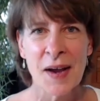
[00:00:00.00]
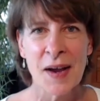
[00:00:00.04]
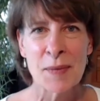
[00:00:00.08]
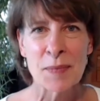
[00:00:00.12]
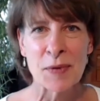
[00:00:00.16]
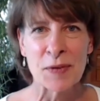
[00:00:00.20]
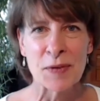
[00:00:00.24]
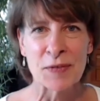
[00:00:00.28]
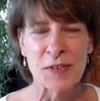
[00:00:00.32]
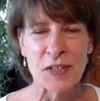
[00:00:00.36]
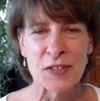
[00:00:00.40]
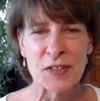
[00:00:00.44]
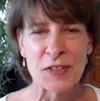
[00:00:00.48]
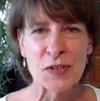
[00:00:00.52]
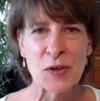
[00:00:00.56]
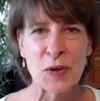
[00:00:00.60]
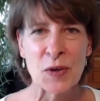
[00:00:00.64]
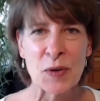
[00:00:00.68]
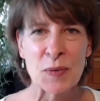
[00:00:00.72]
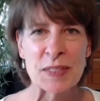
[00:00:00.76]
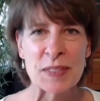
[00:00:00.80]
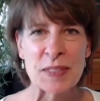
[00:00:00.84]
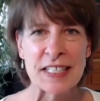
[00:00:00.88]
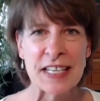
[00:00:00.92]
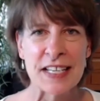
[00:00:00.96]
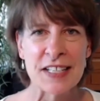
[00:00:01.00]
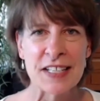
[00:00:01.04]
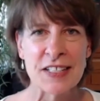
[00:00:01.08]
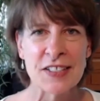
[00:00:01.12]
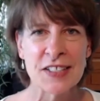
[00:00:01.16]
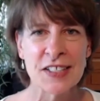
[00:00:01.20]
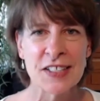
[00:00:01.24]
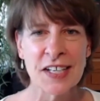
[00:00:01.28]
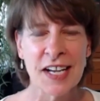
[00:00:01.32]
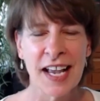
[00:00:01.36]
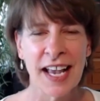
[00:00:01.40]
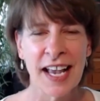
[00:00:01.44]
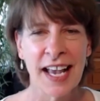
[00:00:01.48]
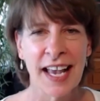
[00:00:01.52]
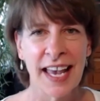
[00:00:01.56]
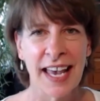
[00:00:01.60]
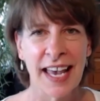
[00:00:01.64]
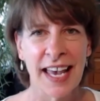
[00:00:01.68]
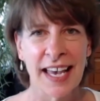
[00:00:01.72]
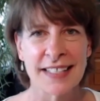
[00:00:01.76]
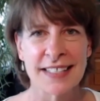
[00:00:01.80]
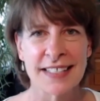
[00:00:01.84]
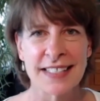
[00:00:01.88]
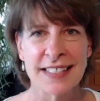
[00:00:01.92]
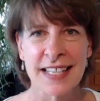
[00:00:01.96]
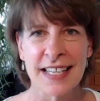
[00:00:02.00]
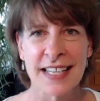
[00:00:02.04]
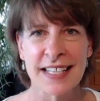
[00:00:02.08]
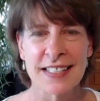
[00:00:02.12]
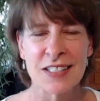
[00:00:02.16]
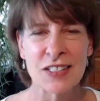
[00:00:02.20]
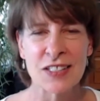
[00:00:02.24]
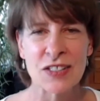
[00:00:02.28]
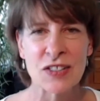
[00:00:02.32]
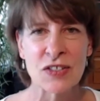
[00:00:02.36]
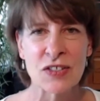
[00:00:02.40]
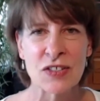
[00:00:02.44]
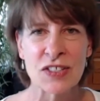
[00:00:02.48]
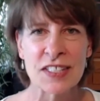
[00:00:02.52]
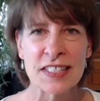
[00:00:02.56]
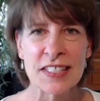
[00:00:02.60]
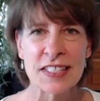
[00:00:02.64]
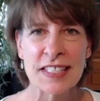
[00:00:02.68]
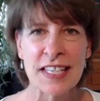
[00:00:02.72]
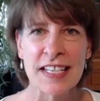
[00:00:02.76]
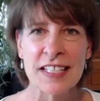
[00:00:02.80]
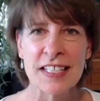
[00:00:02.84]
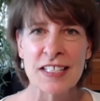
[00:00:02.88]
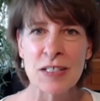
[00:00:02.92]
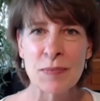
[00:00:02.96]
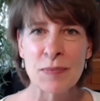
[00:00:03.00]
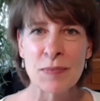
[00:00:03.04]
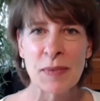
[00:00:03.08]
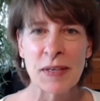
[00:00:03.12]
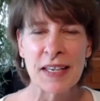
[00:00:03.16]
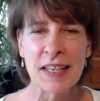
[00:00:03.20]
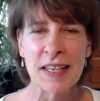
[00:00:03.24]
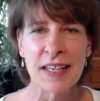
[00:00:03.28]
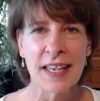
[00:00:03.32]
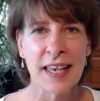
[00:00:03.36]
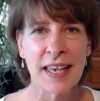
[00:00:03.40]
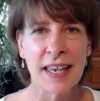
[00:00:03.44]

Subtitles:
professional home stager at Design Solutions KGP,